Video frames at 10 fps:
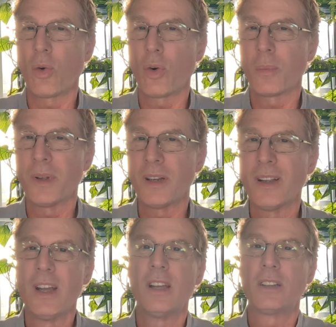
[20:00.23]
orbit
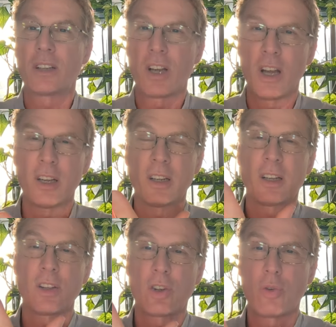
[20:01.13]
to kind
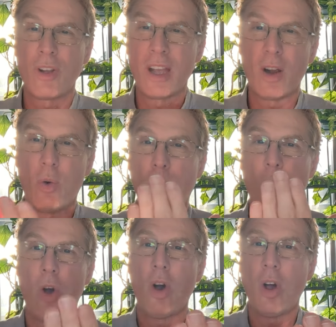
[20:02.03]
of create a
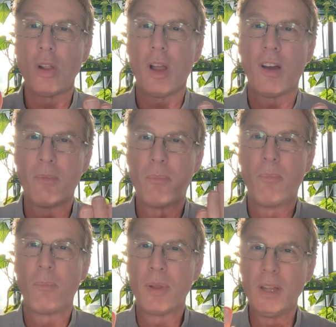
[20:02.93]
wall of
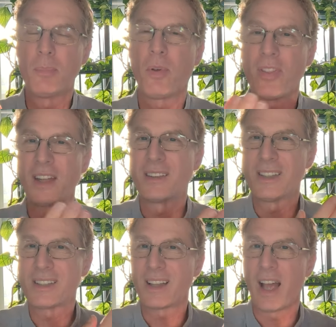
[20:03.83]
people that
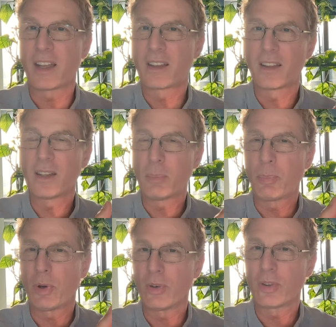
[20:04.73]
dislike this
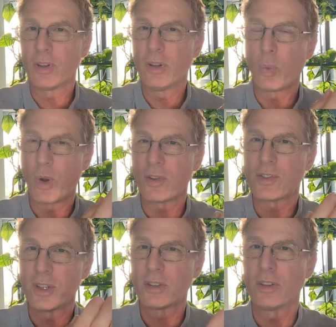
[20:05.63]
person, the well
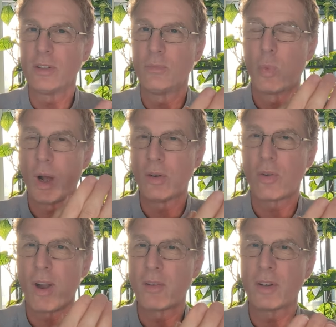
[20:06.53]
centered, well
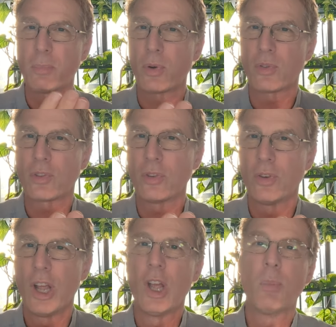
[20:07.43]
grounded person,
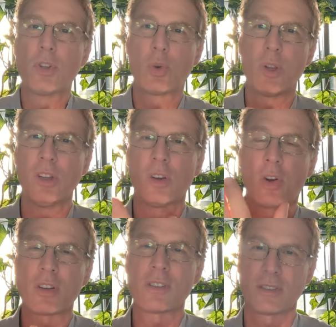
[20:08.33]
between the
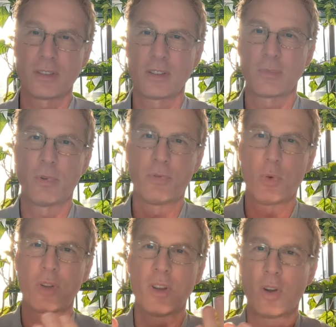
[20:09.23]
narcissist,
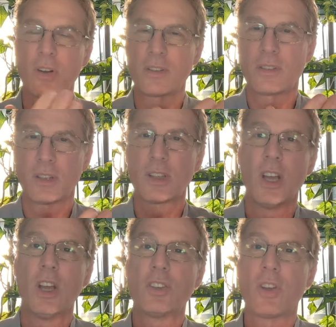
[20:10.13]
before the narcissist.
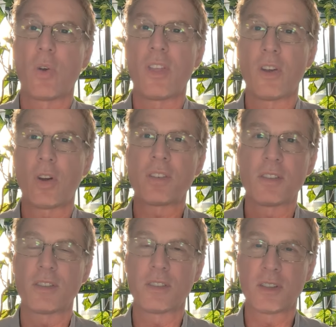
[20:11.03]
So the
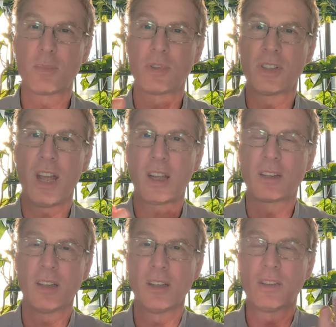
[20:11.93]
narcissist is
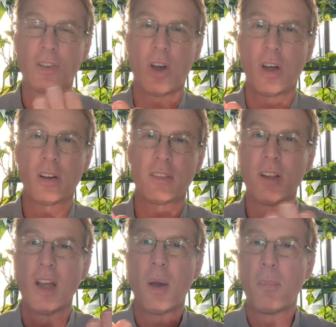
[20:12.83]
protected, sort of,
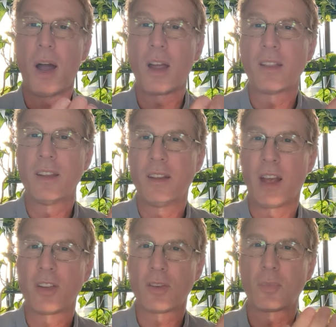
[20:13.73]
by these
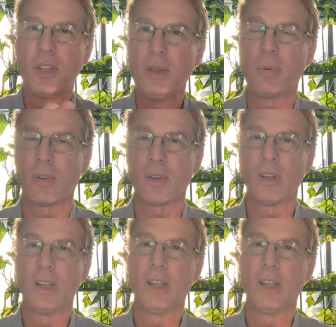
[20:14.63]
other people